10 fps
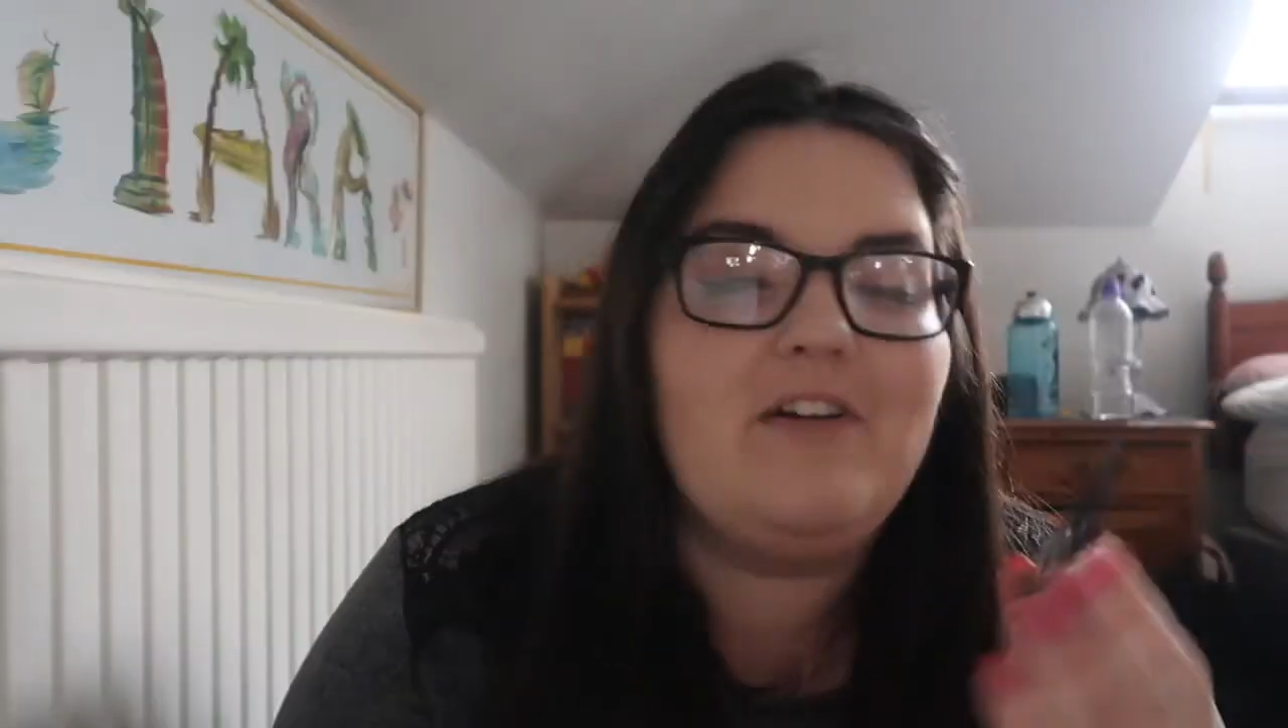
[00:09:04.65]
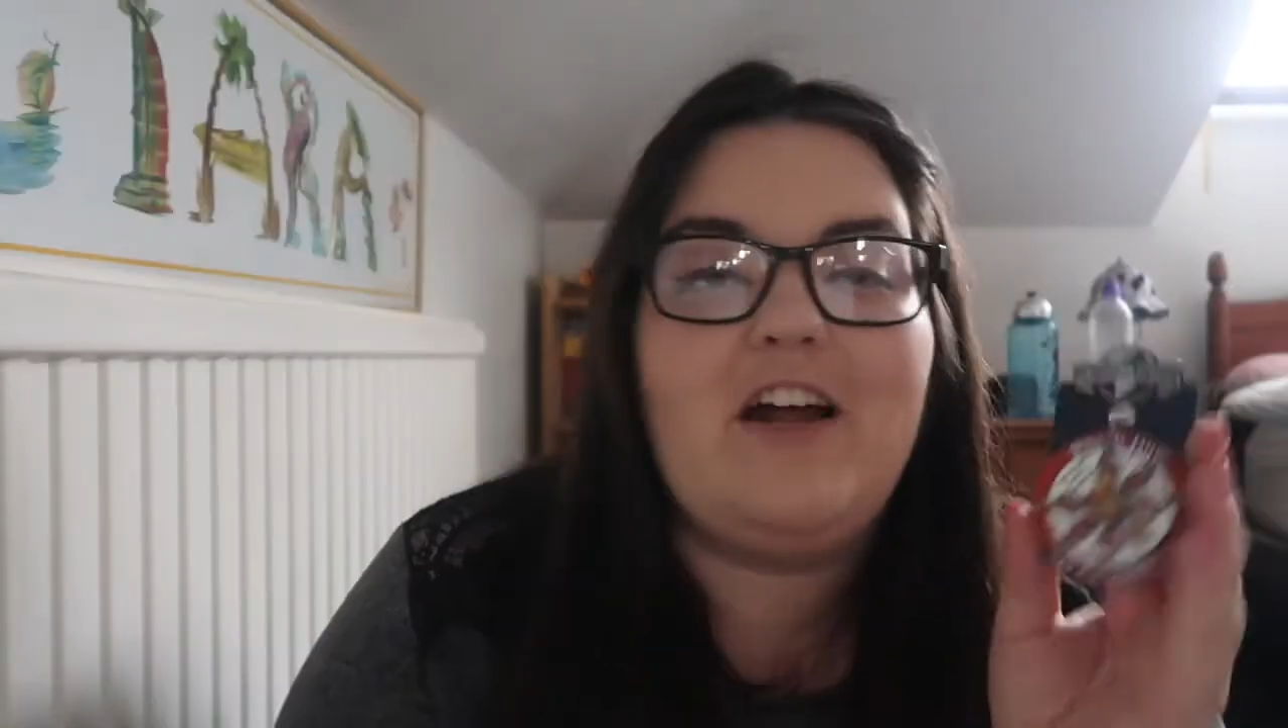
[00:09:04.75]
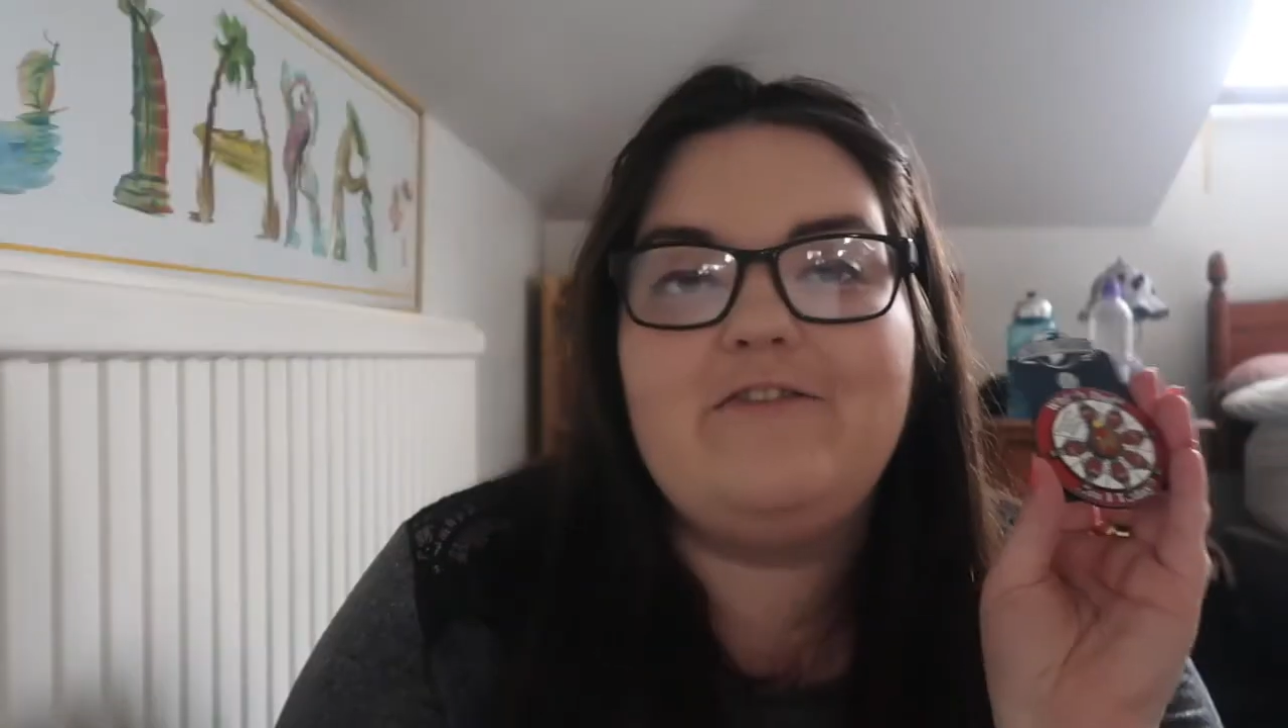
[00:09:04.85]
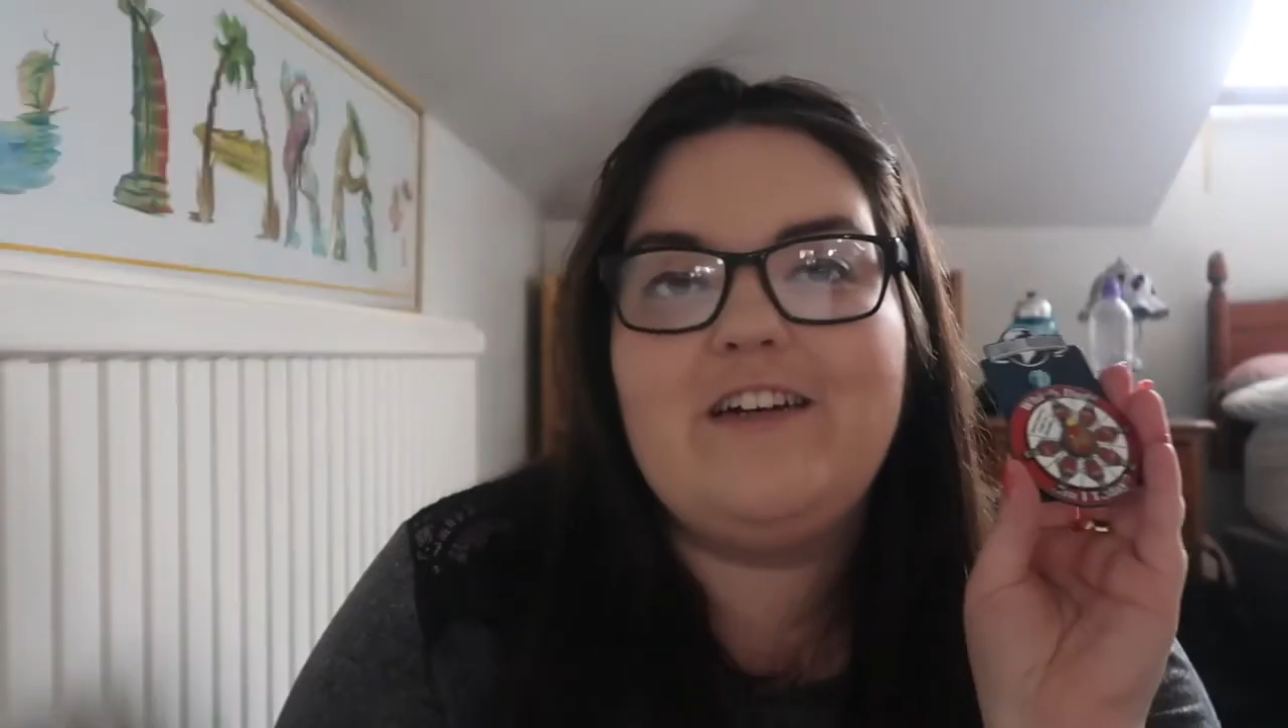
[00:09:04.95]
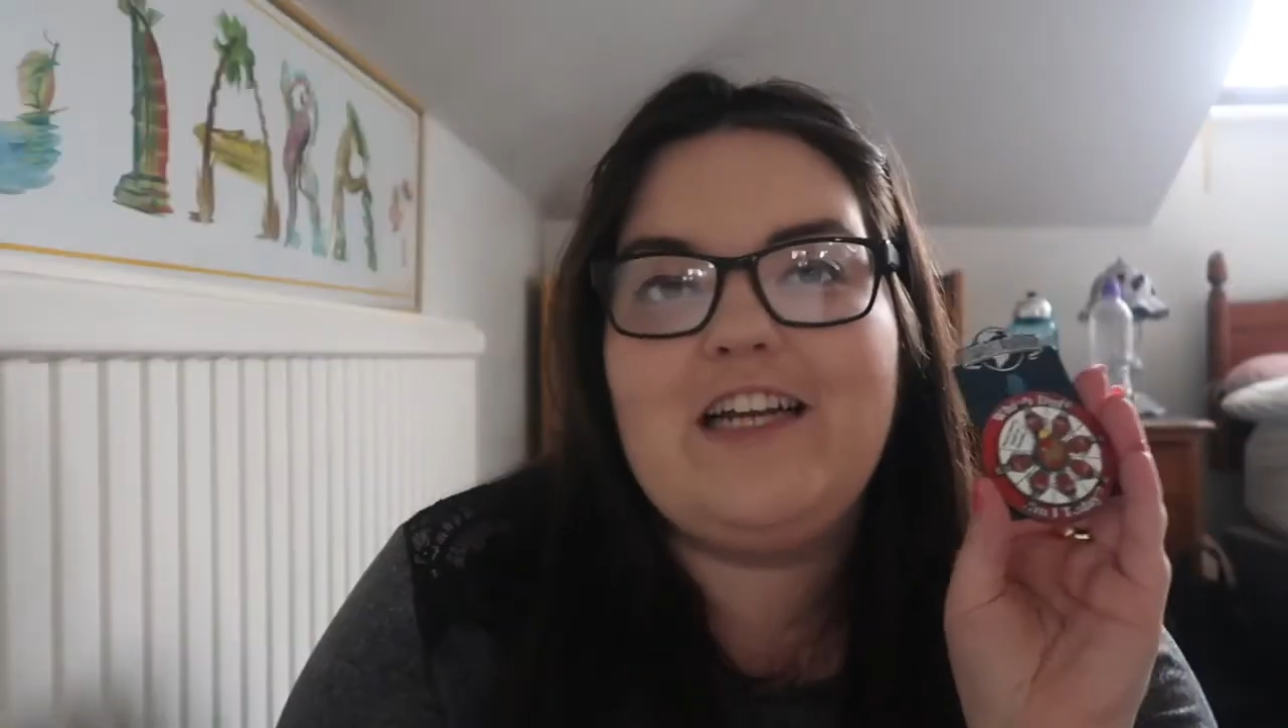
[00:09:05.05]

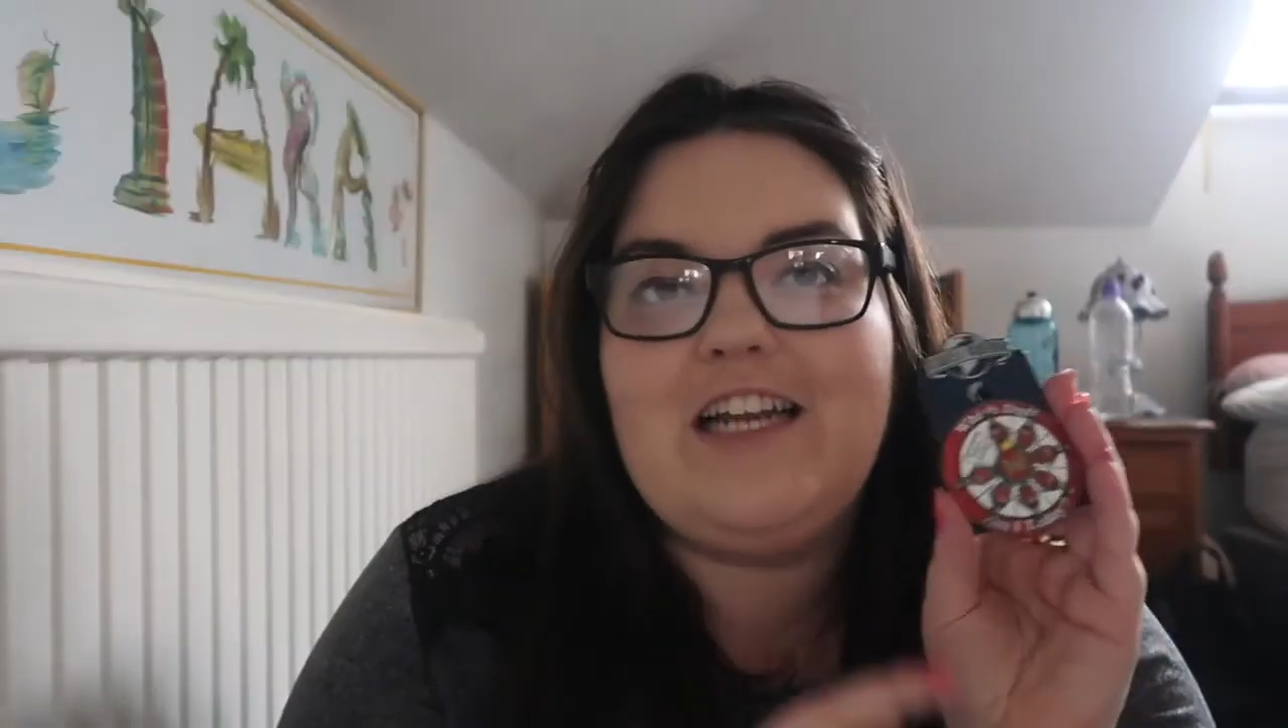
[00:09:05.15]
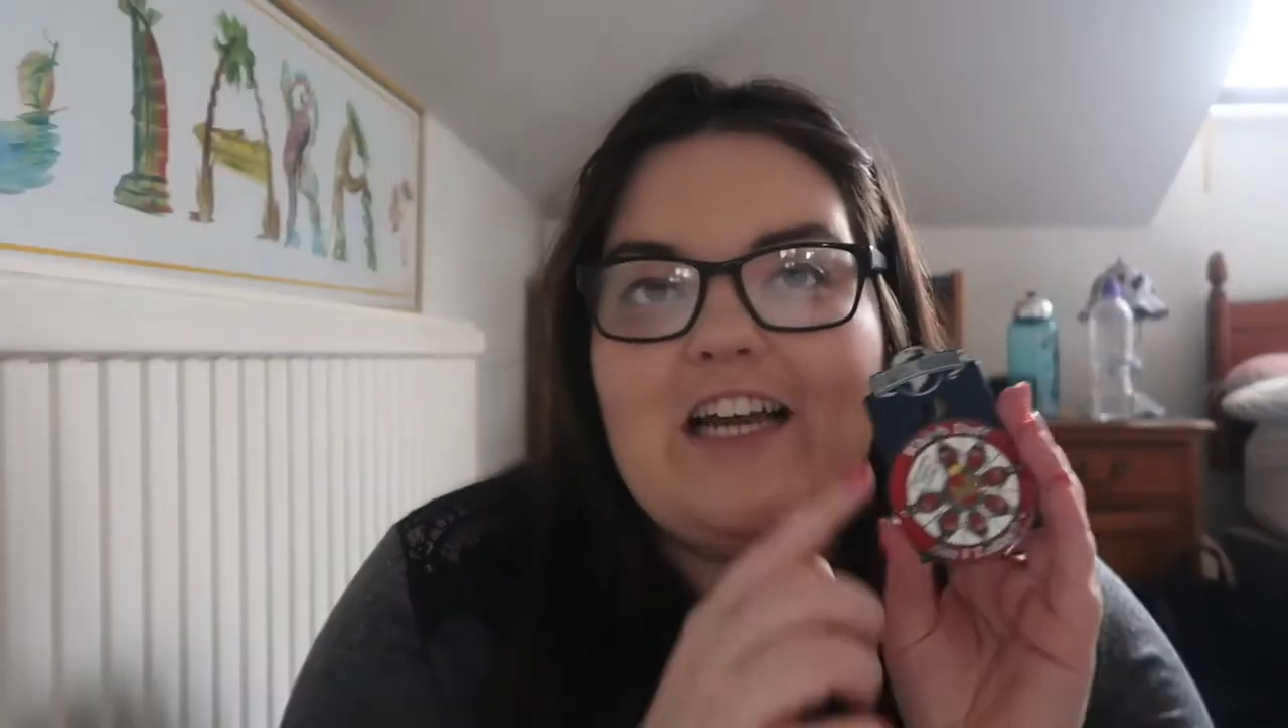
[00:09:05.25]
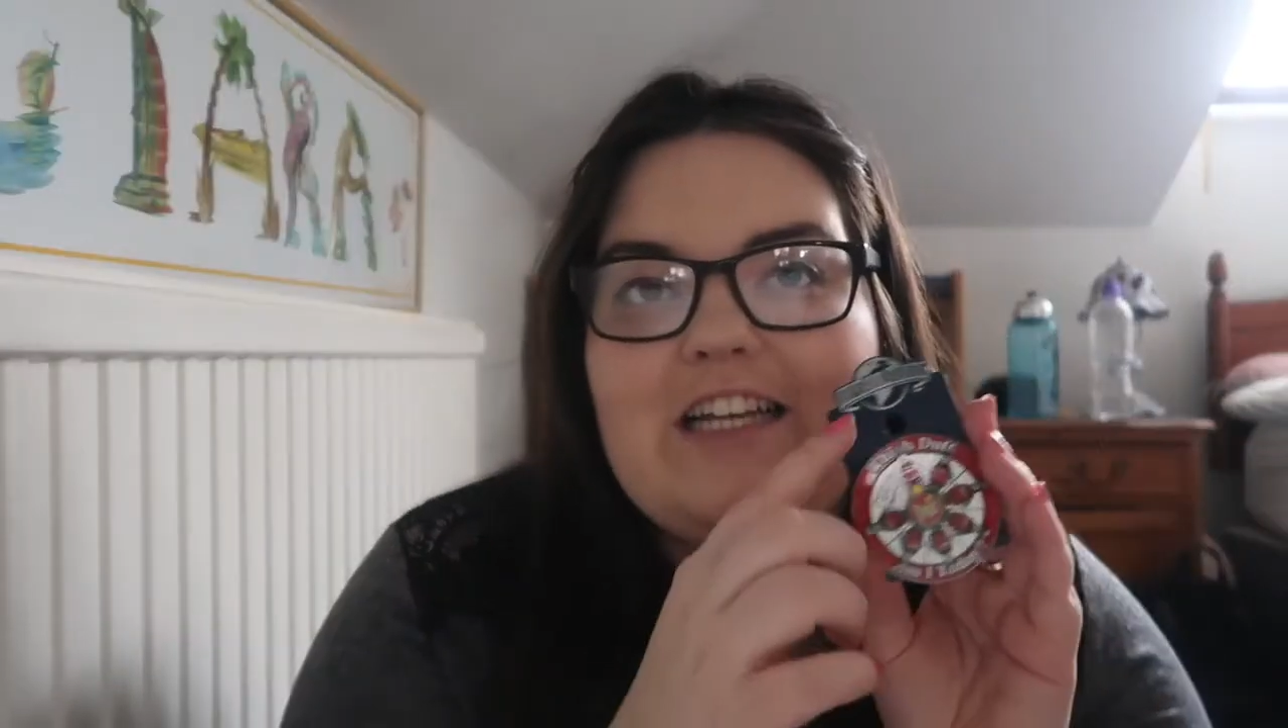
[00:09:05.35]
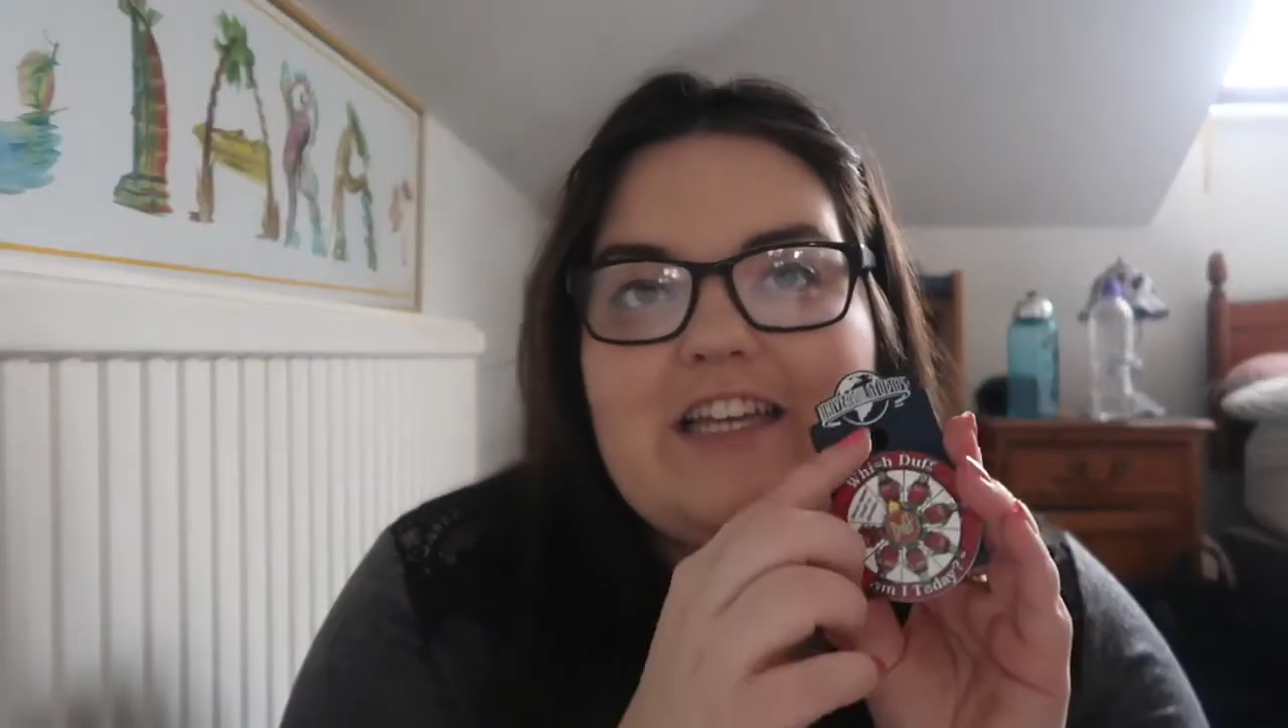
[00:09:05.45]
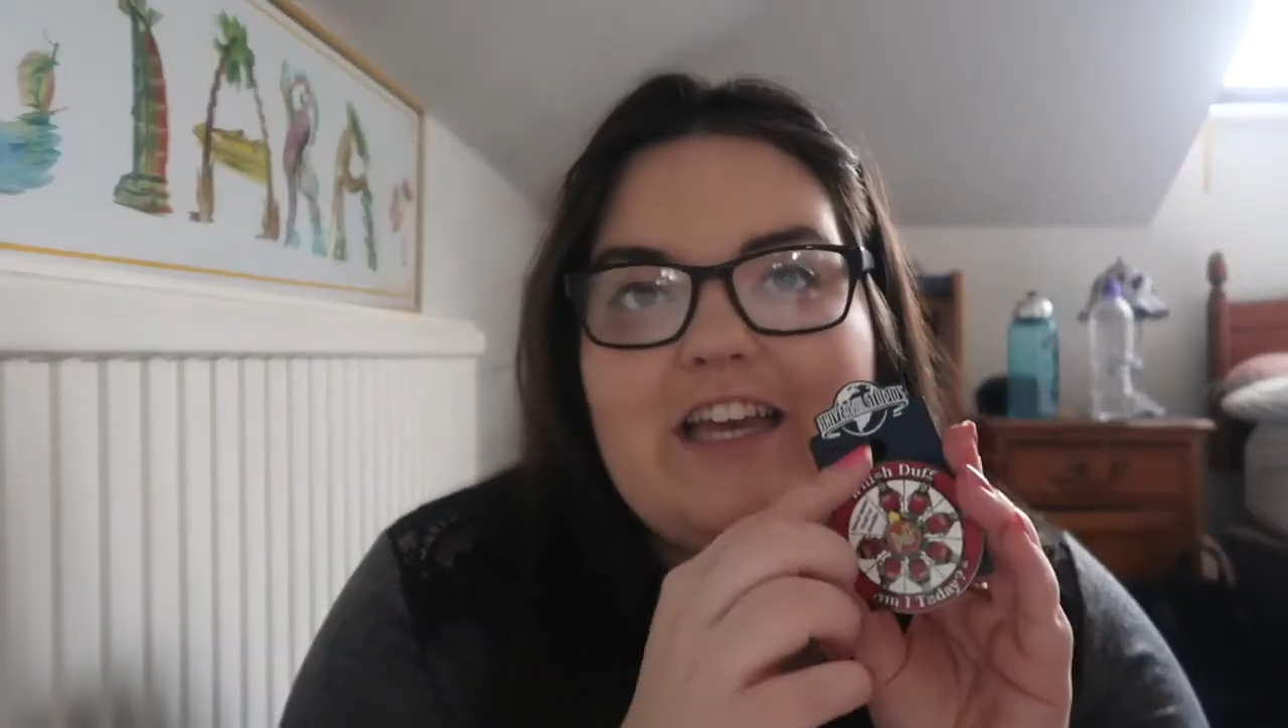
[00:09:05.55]
I really
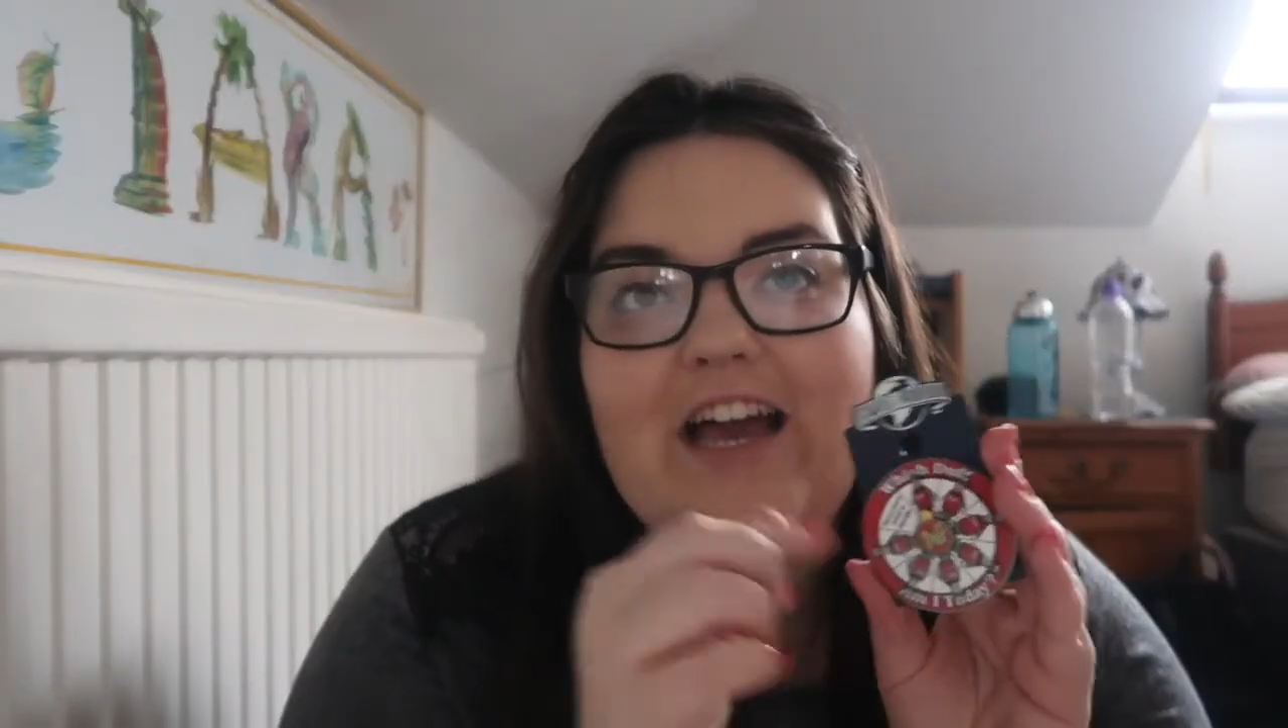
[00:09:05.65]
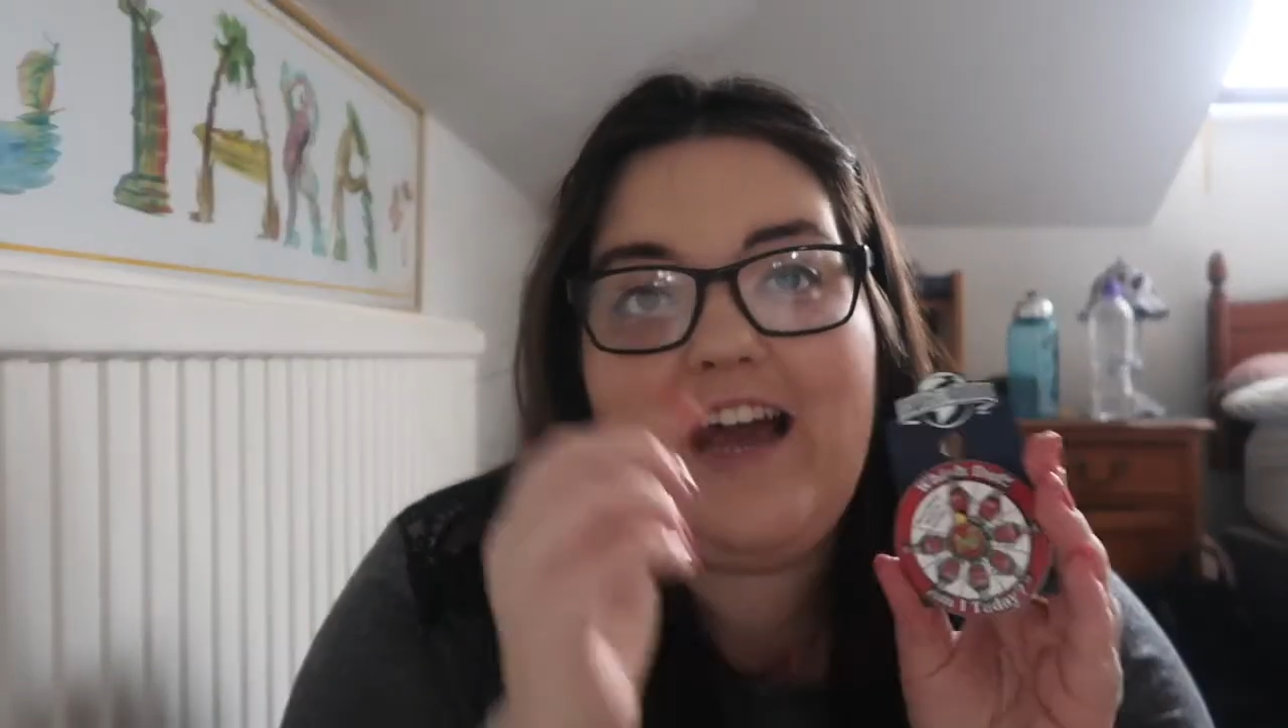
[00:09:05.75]
liked it,